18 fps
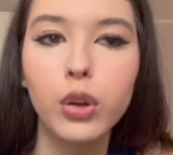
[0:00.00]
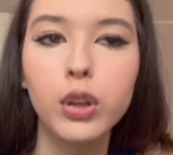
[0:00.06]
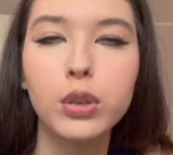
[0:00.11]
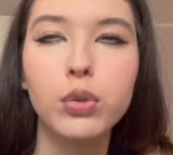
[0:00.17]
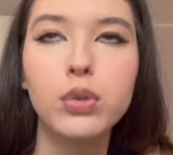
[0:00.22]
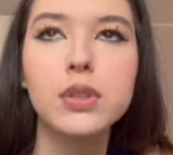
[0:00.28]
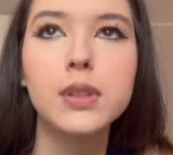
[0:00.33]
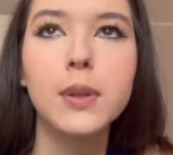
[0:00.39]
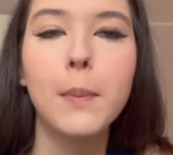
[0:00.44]
It
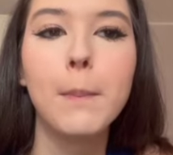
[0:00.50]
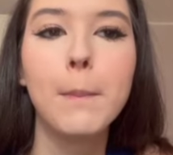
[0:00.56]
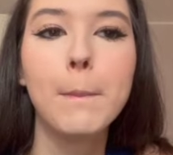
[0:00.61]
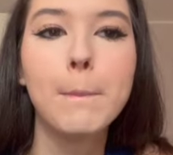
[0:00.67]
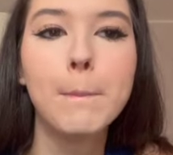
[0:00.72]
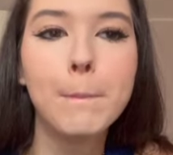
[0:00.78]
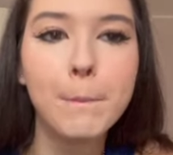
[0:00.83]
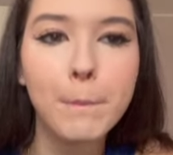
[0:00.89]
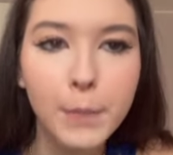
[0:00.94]
was the
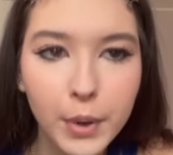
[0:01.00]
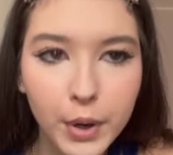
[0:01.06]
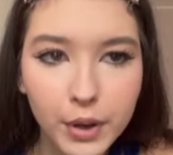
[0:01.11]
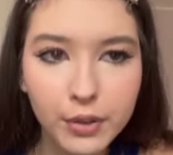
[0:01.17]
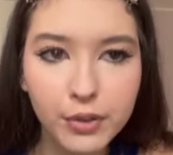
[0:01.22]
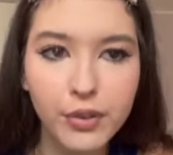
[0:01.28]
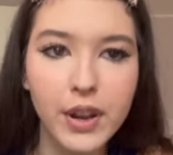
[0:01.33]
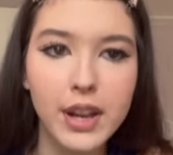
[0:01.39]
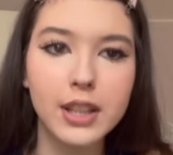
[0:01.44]

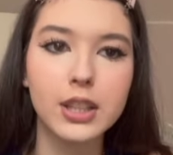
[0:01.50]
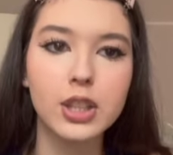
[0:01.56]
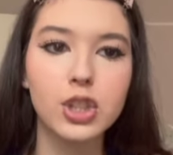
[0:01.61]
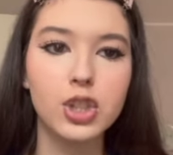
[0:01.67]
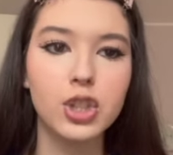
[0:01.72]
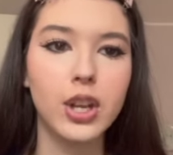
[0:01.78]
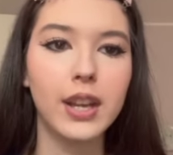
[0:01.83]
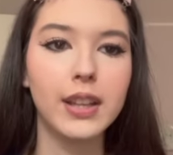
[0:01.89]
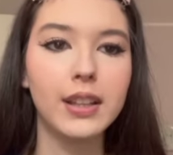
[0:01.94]
perfect
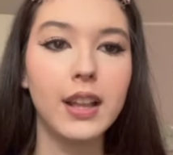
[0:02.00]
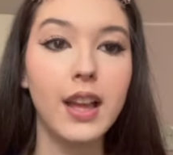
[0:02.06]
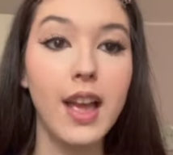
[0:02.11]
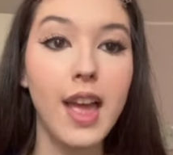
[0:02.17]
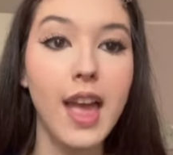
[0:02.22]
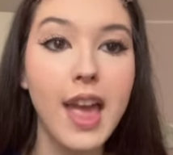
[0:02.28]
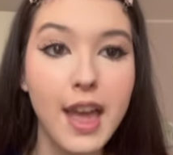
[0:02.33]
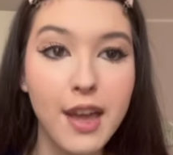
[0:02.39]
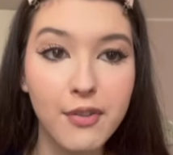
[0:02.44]
shade
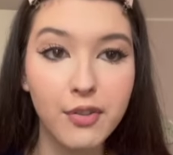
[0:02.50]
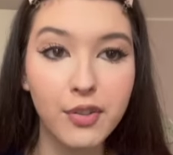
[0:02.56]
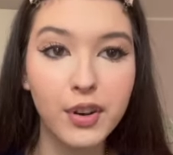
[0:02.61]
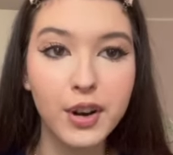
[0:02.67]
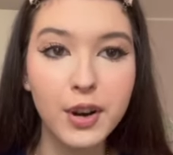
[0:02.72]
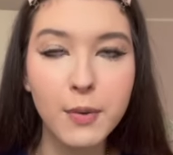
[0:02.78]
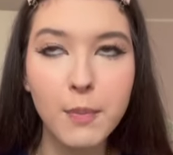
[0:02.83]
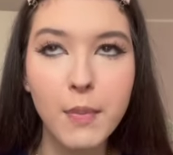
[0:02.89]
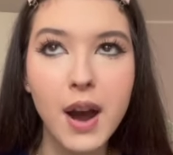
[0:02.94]

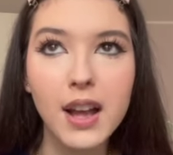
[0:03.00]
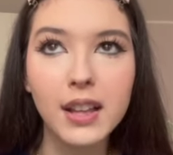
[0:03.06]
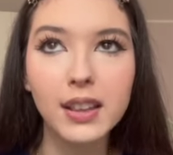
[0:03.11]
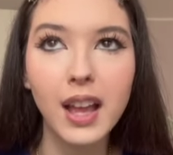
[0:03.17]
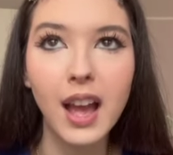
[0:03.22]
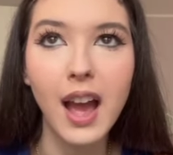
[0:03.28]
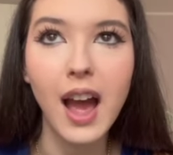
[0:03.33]
ever, but